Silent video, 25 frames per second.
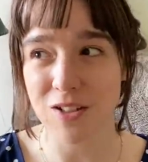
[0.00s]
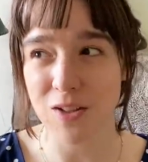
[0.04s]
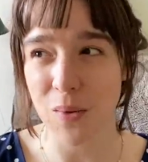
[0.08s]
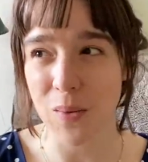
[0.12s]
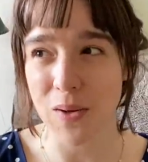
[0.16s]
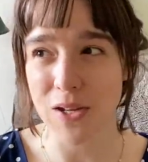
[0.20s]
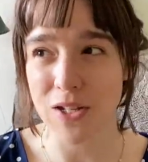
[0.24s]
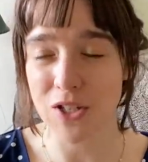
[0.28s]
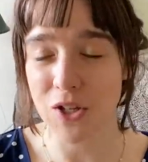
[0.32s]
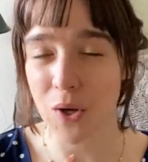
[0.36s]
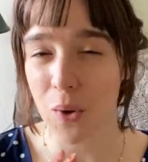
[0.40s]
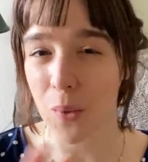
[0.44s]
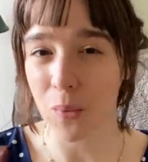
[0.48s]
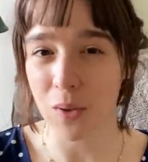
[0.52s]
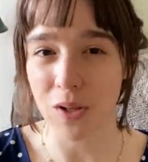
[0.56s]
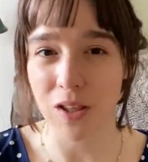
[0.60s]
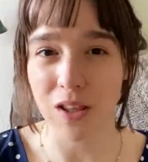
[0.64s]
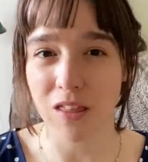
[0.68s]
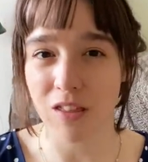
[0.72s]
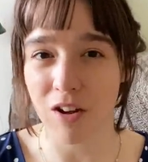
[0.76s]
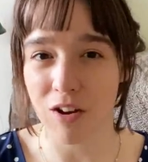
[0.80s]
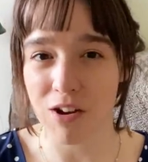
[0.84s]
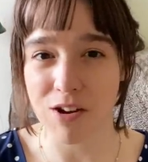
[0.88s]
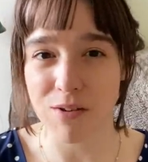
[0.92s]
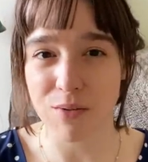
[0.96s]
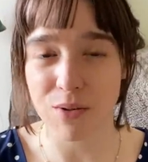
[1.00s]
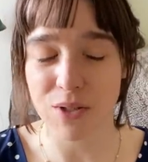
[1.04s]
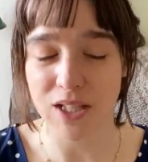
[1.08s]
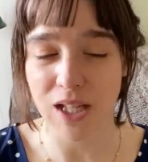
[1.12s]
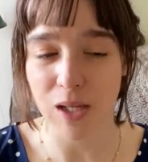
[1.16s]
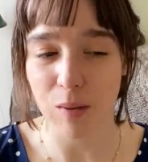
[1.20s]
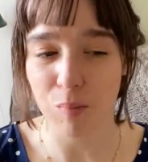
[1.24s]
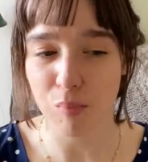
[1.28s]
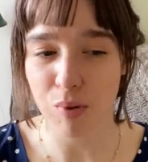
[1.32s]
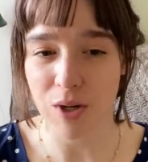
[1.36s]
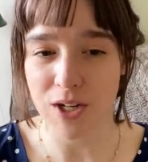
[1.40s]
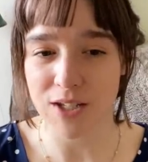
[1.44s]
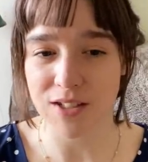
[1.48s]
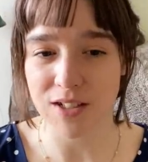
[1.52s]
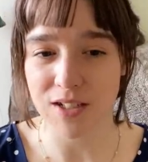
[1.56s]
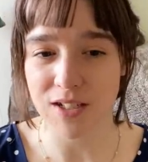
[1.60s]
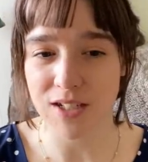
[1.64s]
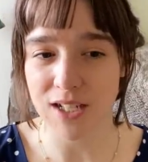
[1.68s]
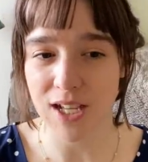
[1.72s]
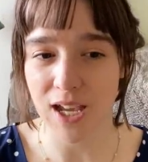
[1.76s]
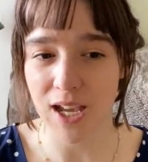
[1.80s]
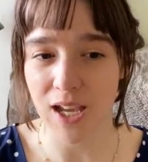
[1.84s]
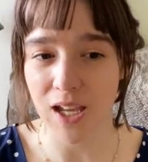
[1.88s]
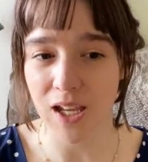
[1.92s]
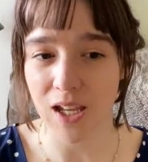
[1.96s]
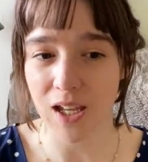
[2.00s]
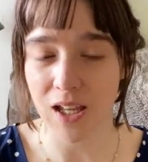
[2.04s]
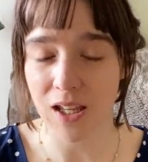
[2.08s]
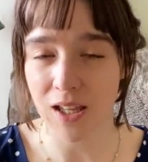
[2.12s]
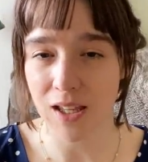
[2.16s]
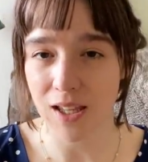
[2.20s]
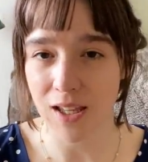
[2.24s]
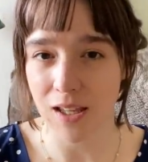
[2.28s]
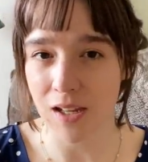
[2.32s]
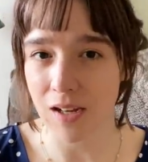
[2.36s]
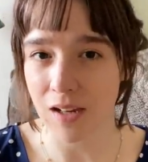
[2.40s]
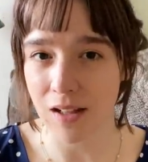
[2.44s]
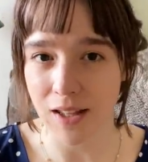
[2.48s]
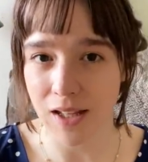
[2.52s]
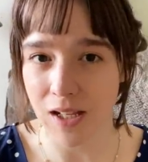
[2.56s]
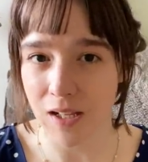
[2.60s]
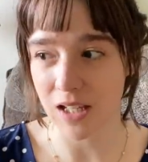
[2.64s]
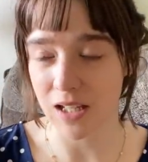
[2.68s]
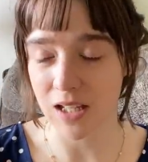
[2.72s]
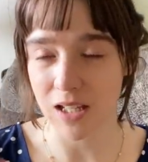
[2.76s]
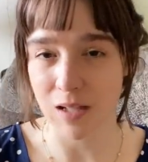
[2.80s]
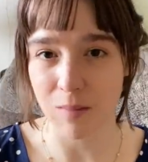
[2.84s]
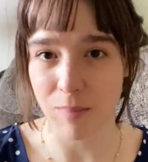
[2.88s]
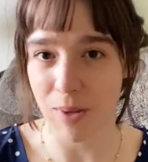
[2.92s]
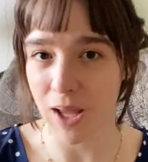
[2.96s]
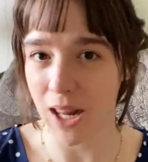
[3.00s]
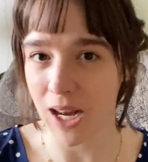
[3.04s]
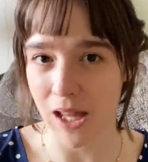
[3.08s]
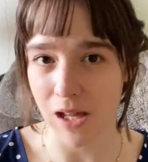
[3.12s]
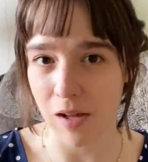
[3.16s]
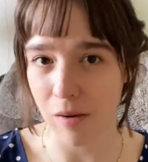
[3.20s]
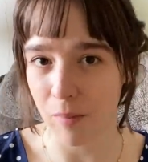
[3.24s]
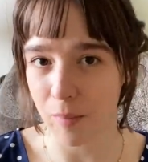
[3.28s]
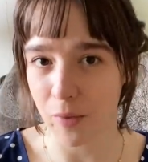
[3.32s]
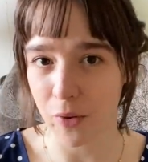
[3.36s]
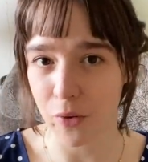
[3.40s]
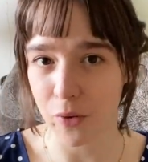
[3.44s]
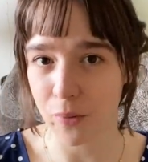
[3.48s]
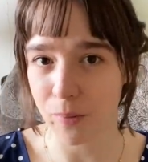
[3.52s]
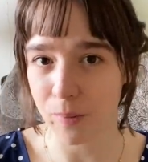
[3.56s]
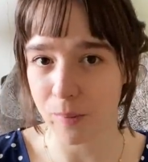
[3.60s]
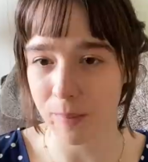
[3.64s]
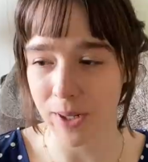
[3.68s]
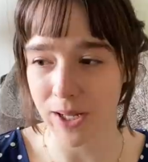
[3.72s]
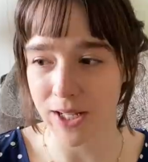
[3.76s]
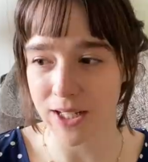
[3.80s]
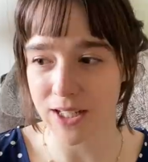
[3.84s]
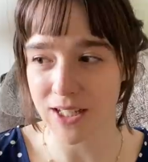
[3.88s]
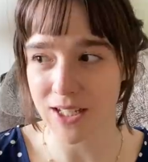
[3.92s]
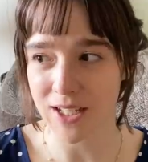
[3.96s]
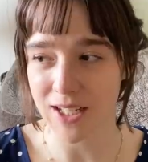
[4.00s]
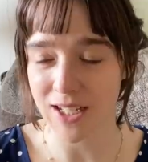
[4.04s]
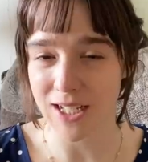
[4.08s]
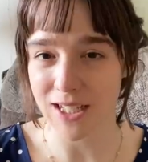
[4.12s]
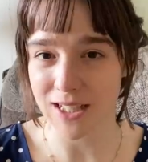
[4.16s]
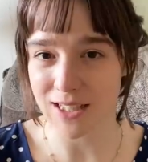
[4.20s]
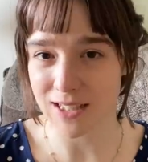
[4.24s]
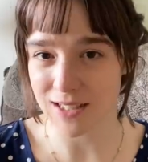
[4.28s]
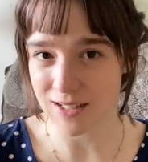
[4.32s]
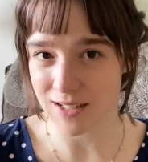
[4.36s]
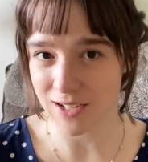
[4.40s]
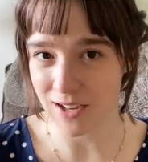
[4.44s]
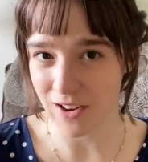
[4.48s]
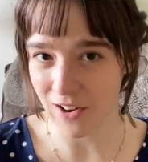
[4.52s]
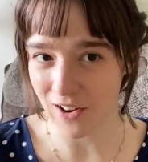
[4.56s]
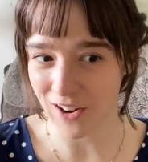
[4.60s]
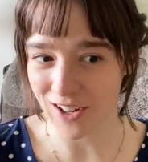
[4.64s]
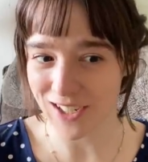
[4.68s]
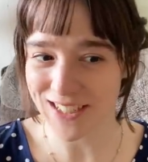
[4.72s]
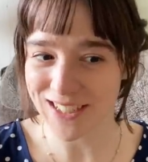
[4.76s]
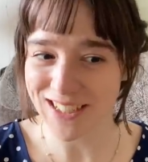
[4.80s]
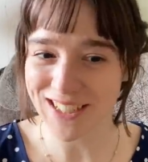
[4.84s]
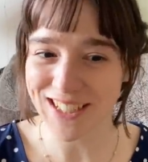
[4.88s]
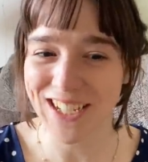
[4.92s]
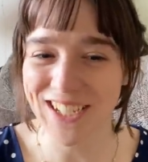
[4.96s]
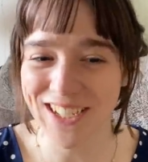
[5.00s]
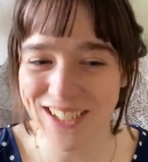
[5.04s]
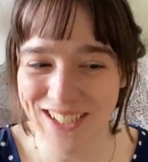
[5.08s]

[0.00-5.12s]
So I totally thought it was like present day Italy in Palermo, but it's not.